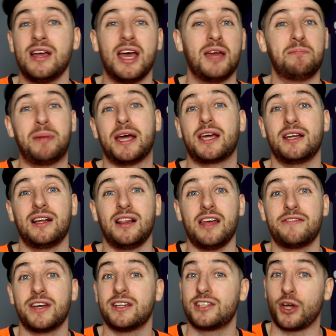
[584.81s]
and pick an
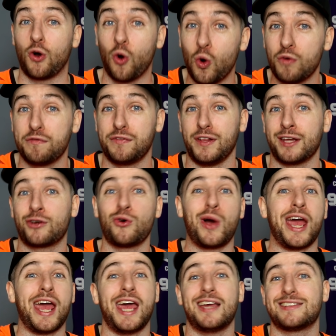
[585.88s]
11 to hopefully go
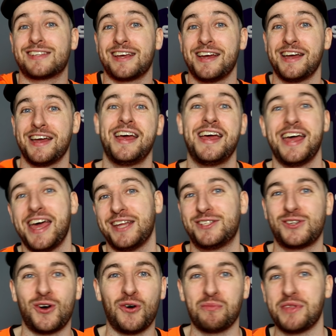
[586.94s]
ahead and
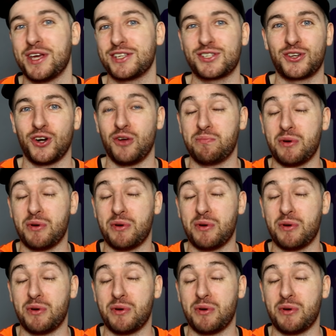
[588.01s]
top this group.